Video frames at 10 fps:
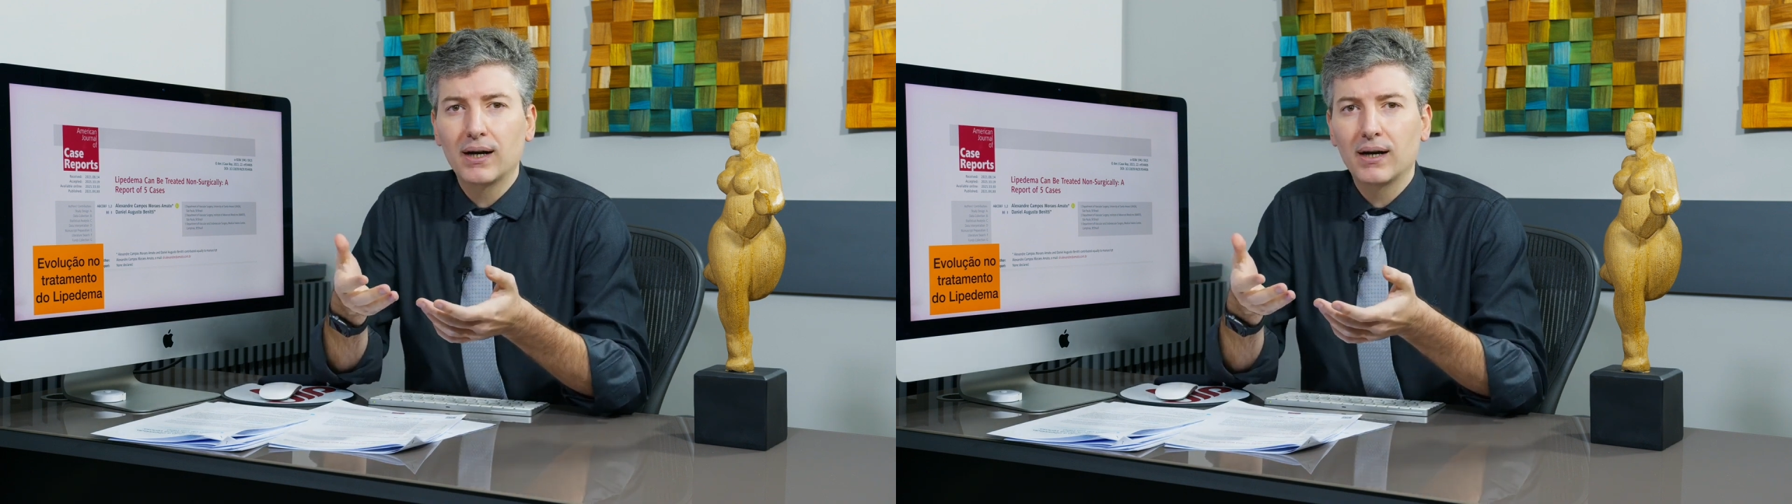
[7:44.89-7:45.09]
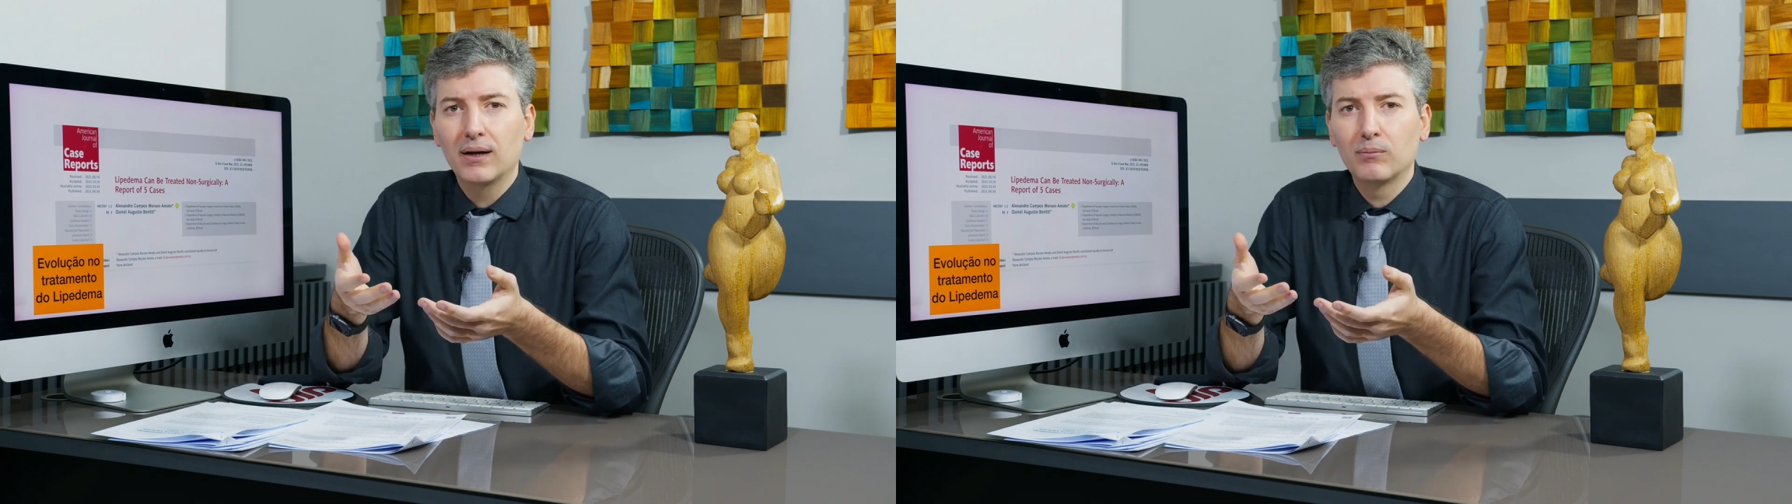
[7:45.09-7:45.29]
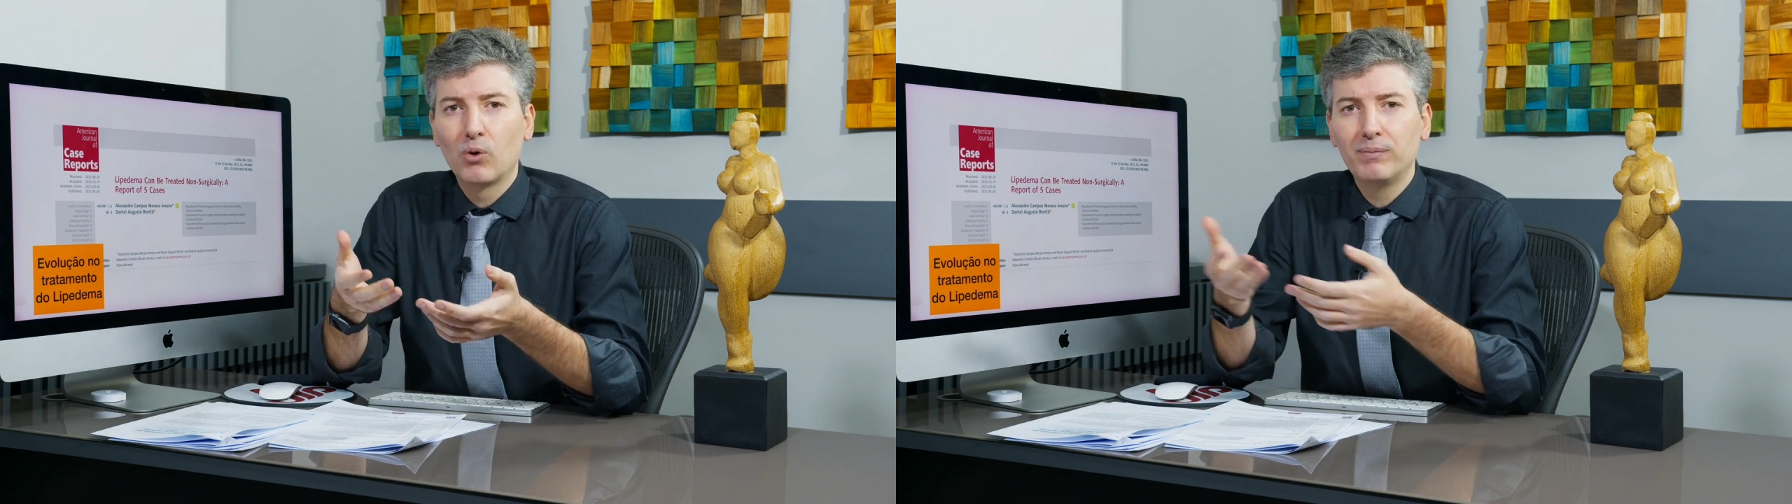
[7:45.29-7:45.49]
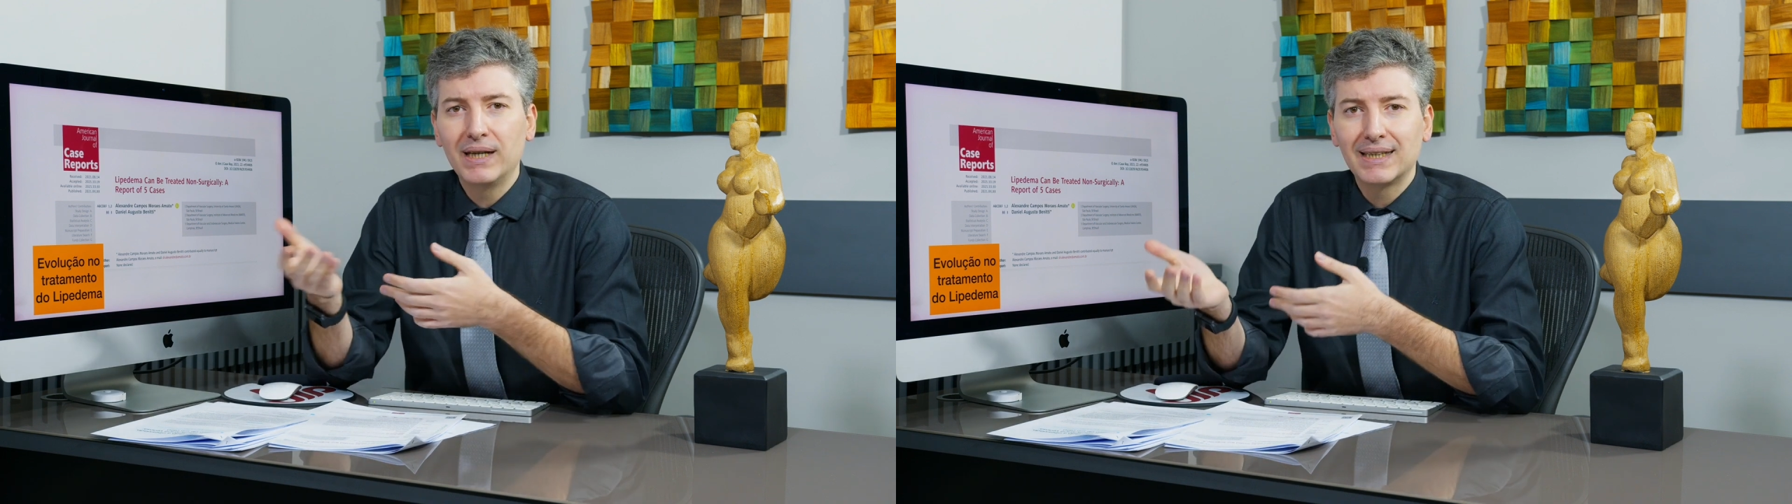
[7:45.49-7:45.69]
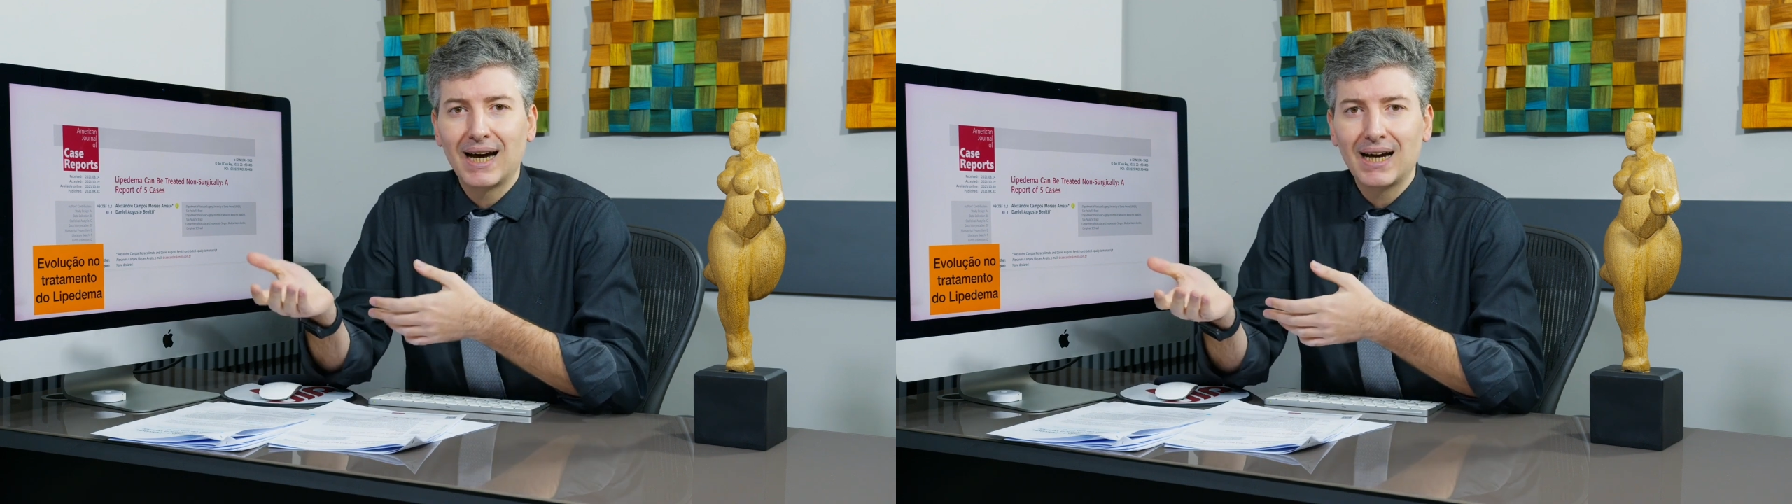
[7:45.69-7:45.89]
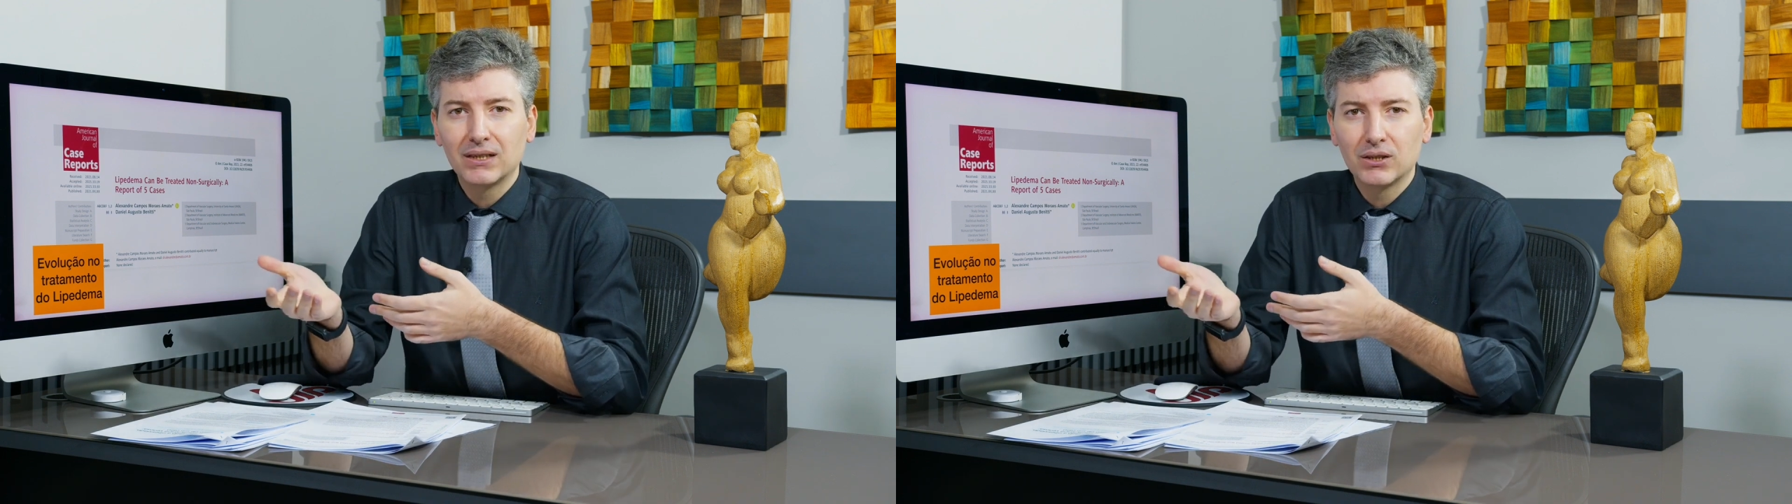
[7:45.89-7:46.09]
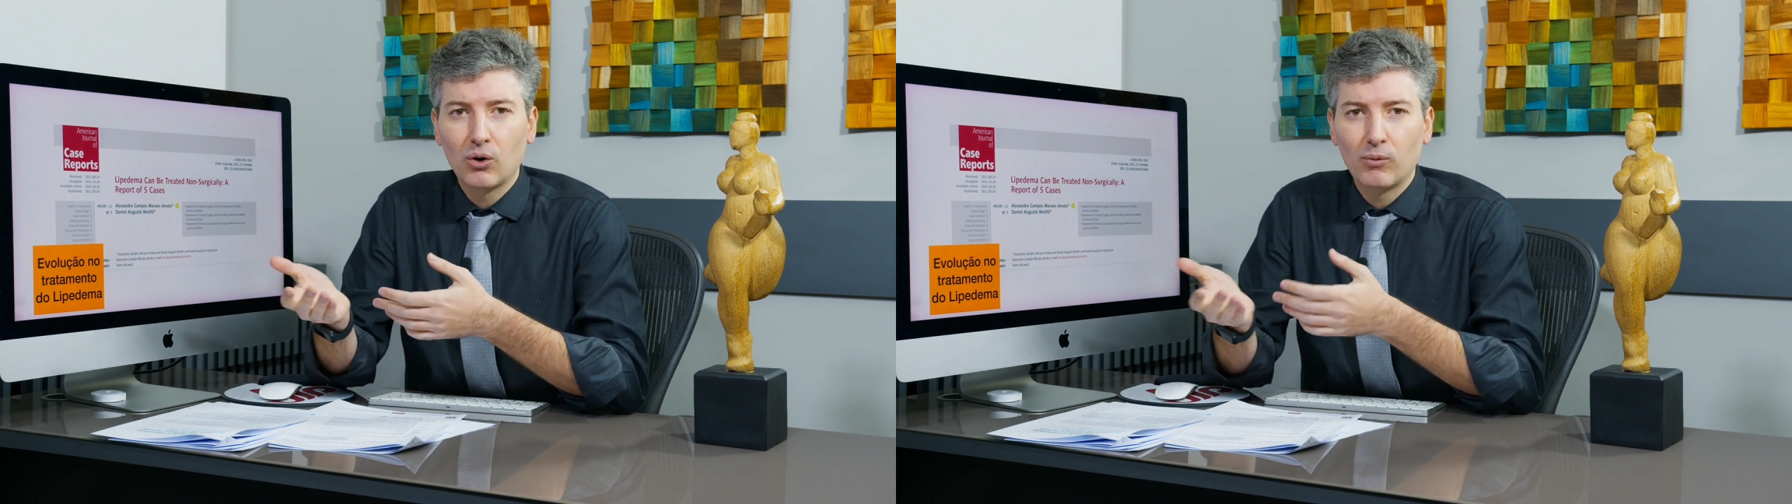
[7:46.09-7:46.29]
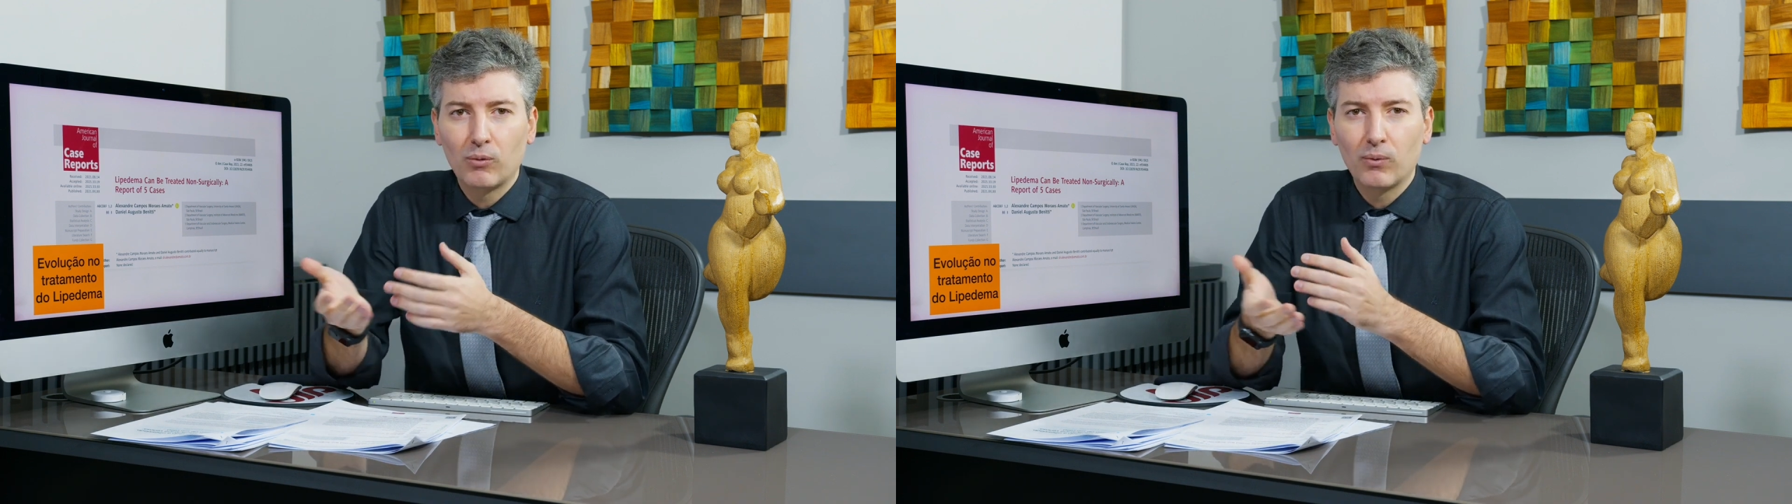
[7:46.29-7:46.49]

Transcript: prioritize mobility